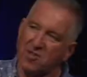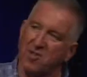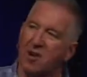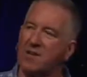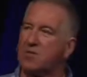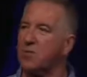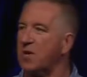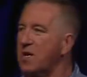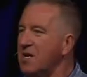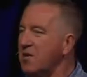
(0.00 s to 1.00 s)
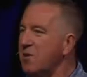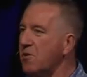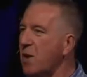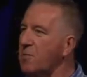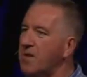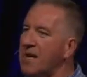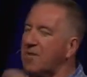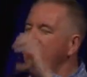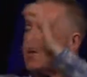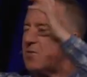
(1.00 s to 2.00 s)
the darkness would go away, but
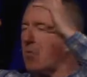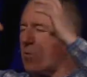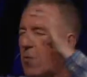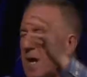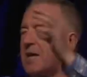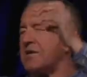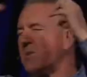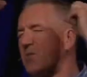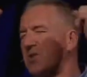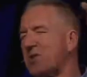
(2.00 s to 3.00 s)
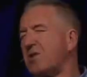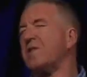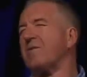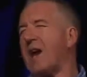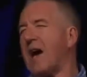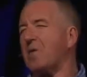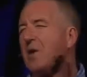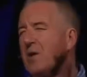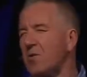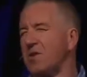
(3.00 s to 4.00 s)
yet this radiance that we're children of God,
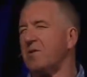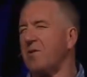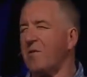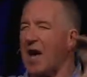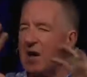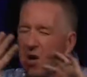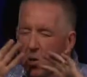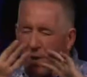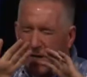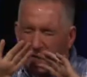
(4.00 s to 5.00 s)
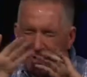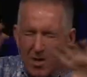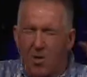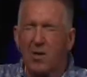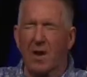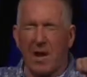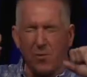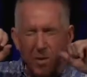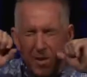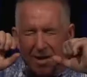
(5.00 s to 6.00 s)
we're going to know the light,
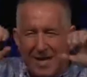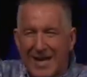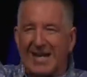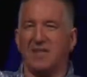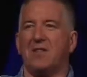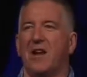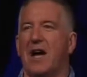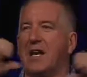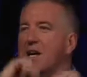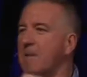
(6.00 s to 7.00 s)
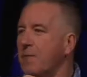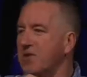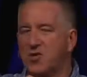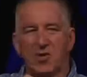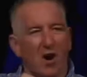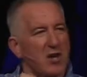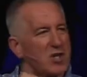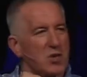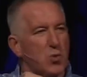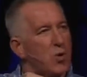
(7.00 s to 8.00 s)
we're going to be led into the light. This
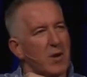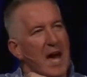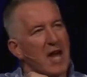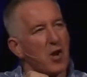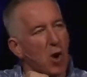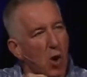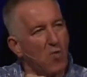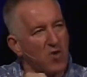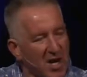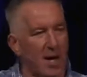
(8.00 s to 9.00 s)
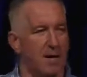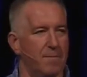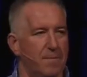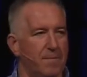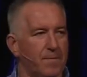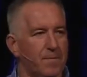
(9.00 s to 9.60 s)
darkness will not overcome.